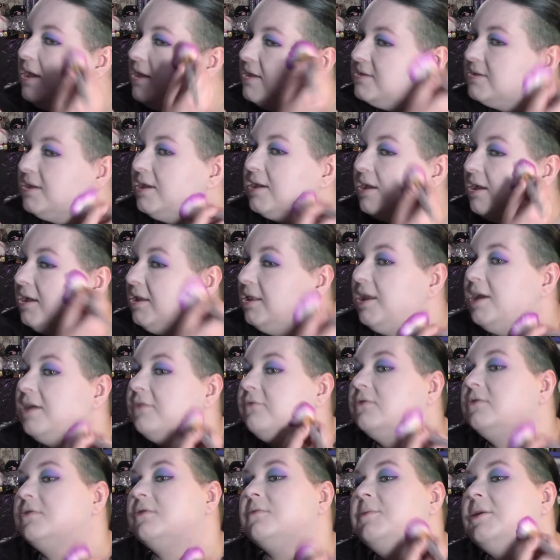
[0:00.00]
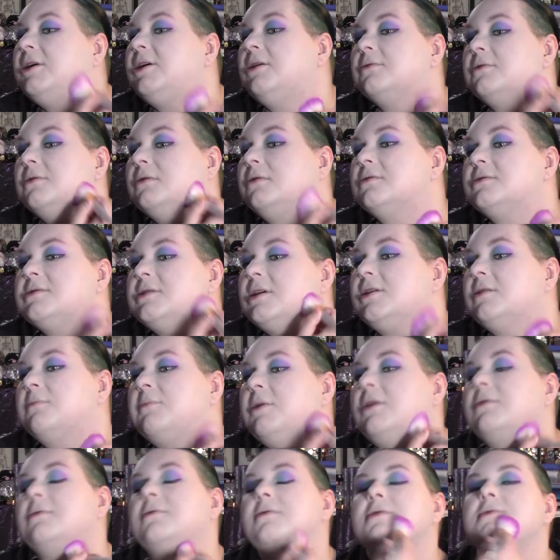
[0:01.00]
has like a lavender powder, setting
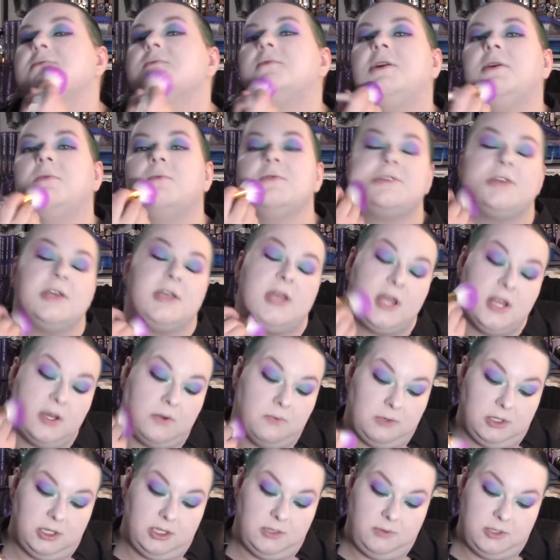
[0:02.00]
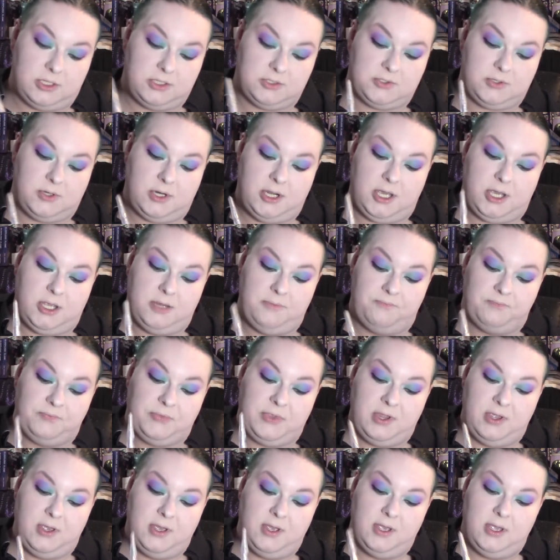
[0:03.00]
powder as well, which I kind of really want to try.
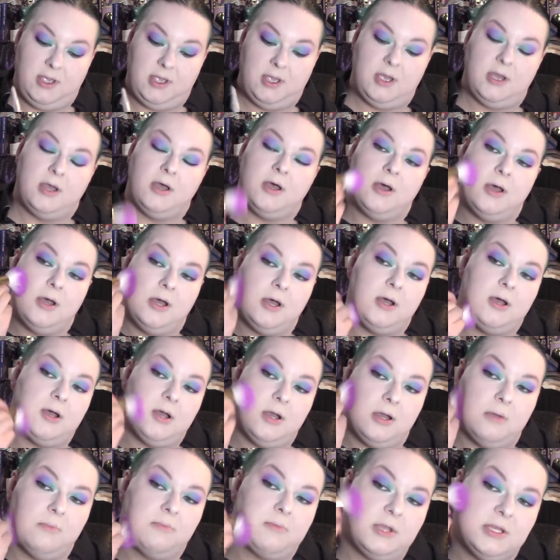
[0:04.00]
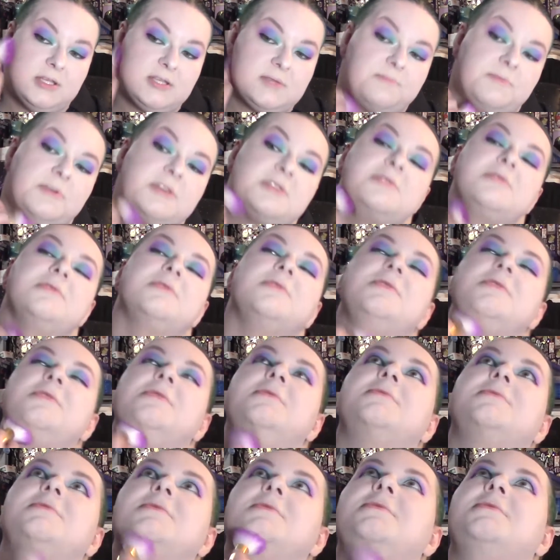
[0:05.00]
Um,
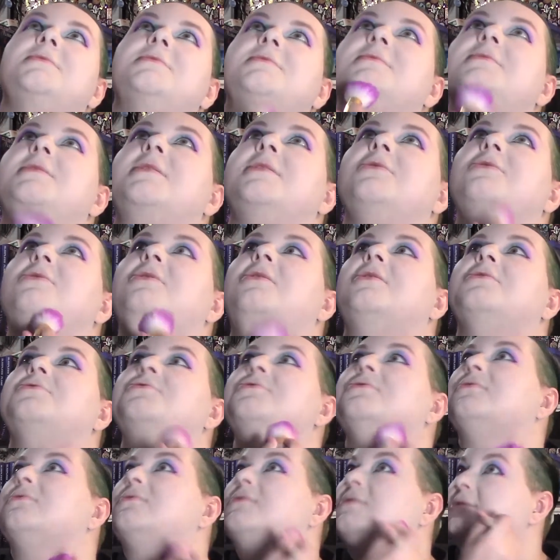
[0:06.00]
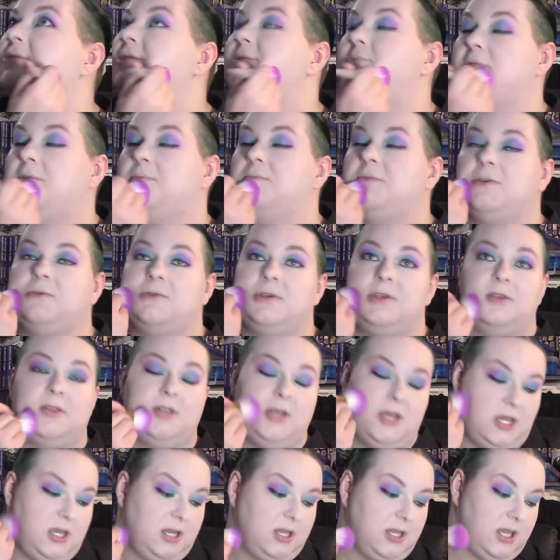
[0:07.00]
especially since they launched their Sleeping Beauty
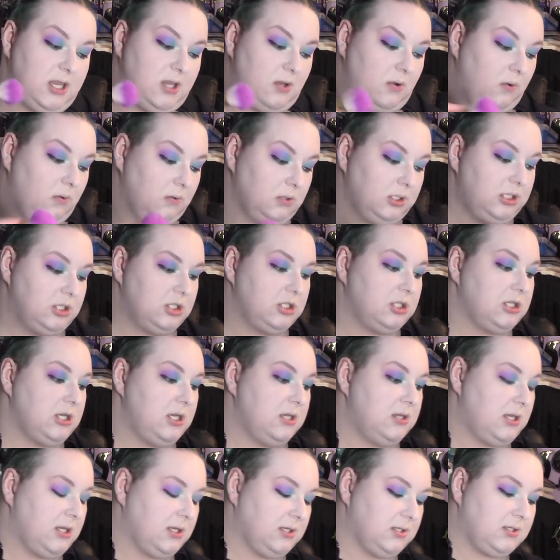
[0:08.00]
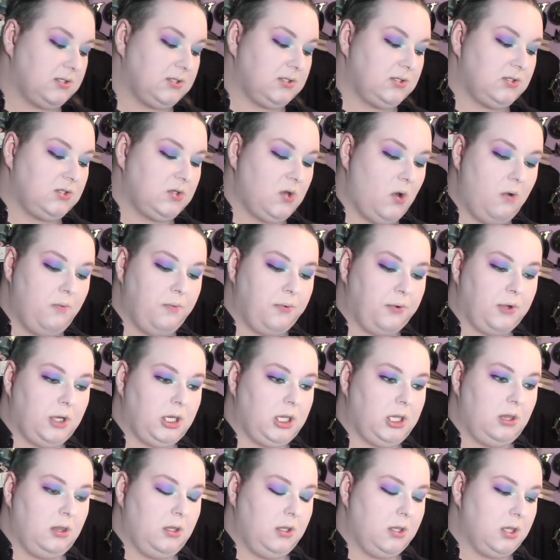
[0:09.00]
line, and holy shit, that is so
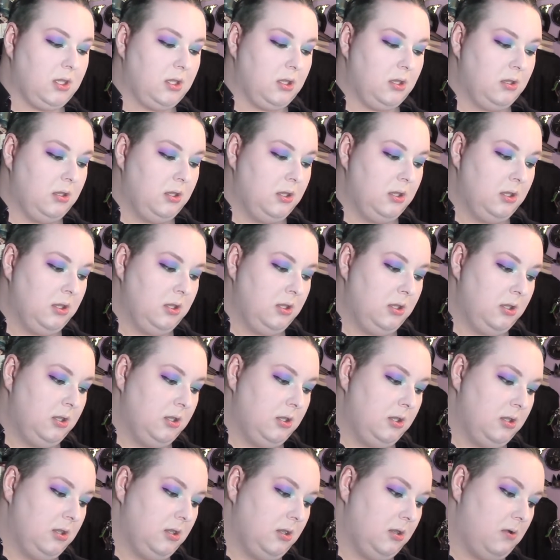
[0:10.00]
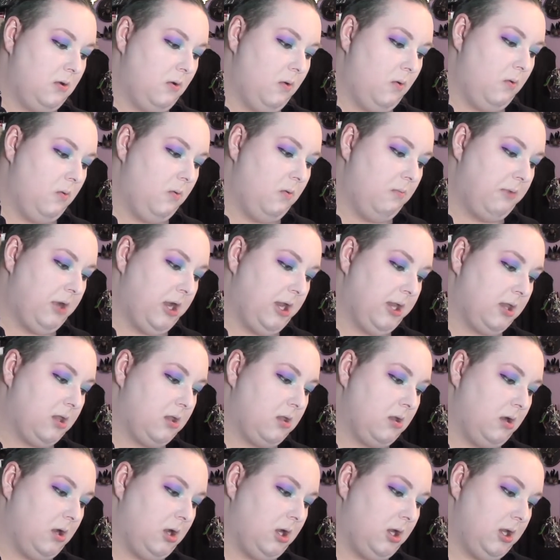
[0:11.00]
pretty looking. Oh my
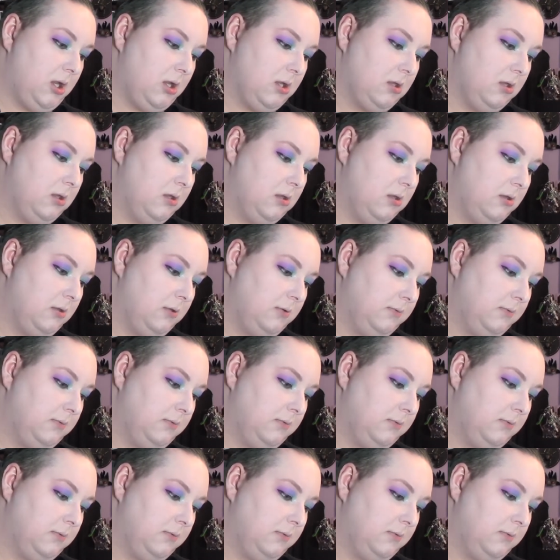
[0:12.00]
god.